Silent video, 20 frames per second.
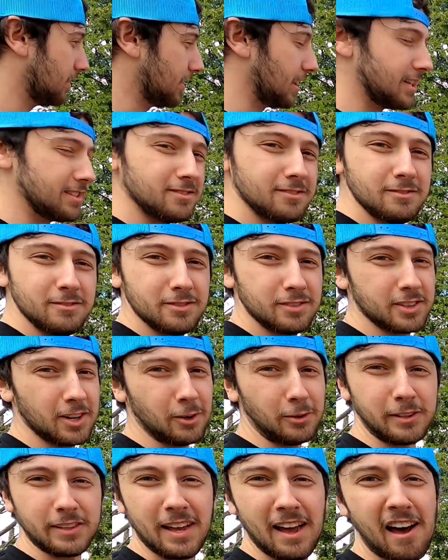and you just
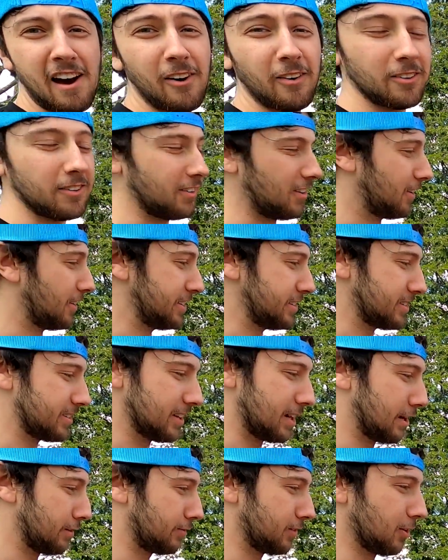go to town on
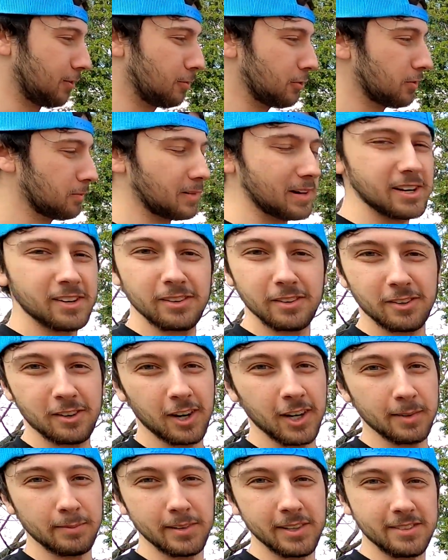stuff. Don't spray it on the
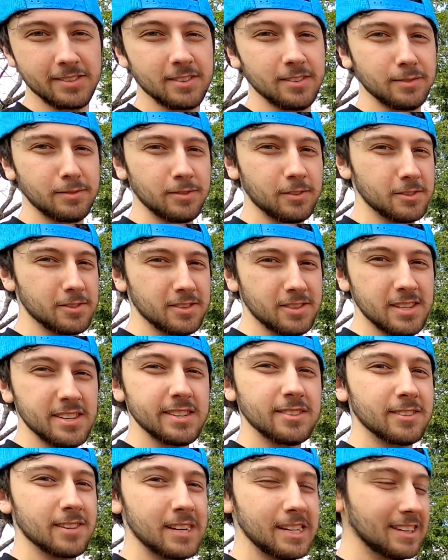carpets or
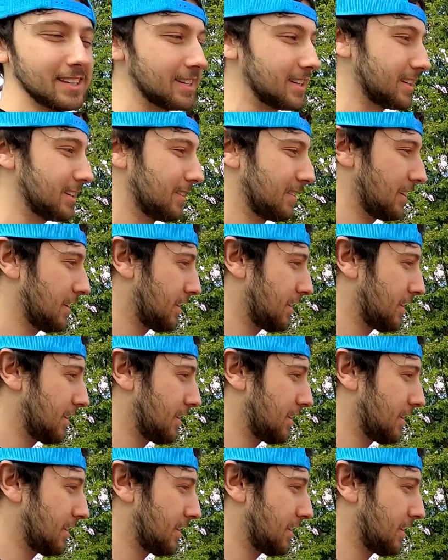seats or anything.